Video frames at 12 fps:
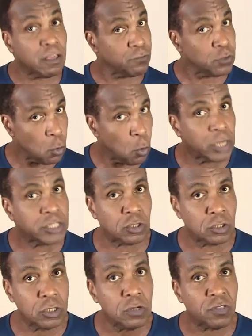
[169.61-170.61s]
if you want
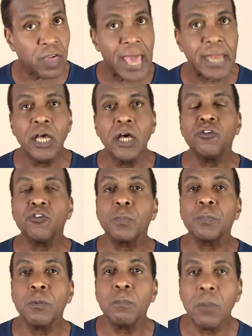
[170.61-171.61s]
to do that, to
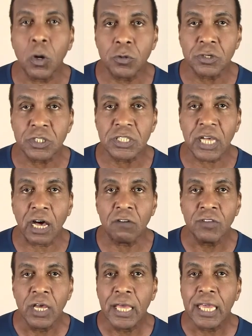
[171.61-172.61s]
promote yourself.